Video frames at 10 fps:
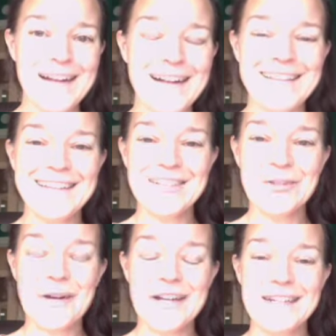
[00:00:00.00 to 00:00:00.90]

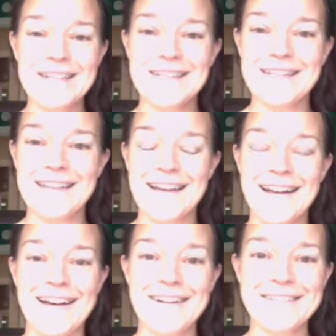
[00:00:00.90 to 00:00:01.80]
electronics in that
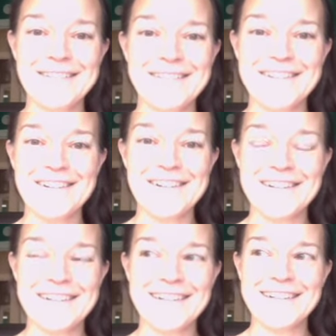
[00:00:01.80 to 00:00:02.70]
house
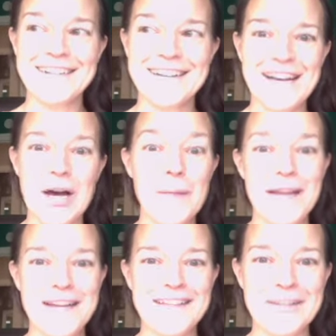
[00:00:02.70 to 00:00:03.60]
are a
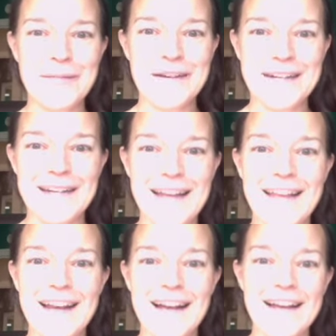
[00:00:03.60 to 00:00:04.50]
pain in the butt,
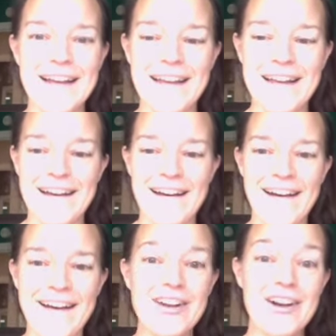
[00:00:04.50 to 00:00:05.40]
and I
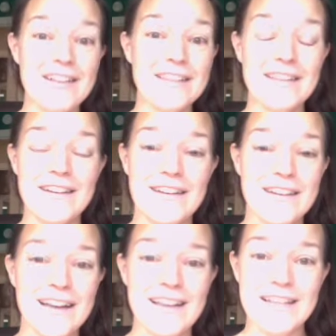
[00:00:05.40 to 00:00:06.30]
I call it the
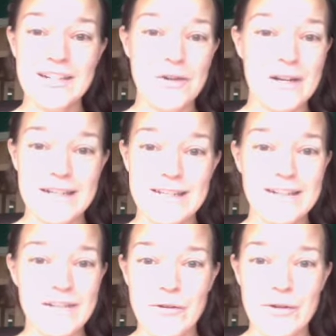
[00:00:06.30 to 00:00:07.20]
electronics
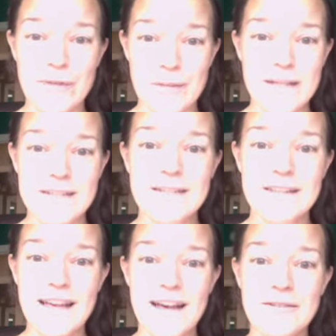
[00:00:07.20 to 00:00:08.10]
gremlins in
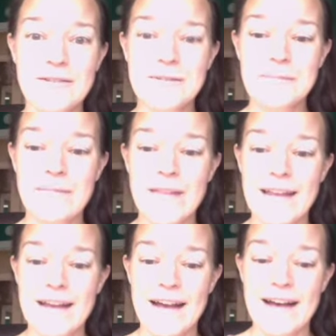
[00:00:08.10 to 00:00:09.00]
the house.
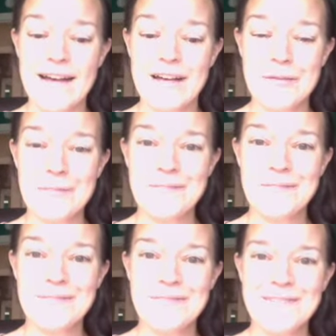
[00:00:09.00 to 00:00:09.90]
Um,
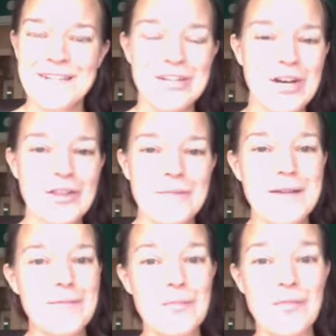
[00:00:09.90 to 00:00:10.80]
you can call them
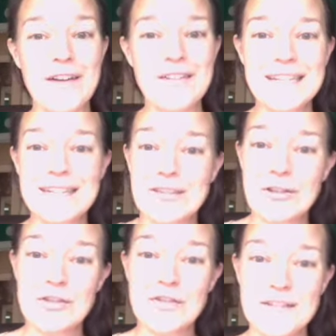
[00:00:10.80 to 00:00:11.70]
maybe brownies,
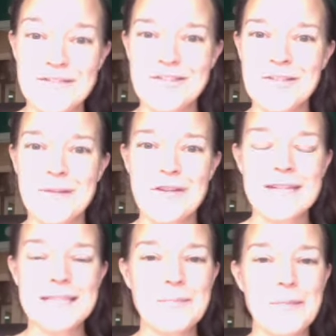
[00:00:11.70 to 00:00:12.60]
little trickster
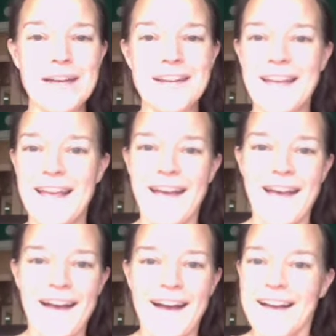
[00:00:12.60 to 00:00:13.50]
spirits, but
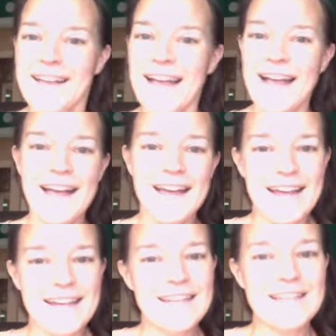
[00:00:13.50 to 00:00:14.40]

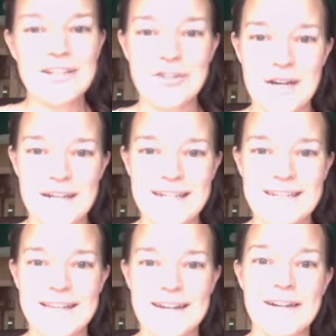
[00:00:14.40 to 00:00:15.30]
any electronics
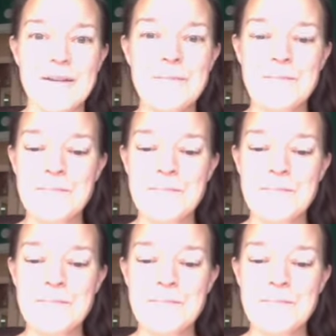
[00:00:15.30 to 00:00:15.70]
there,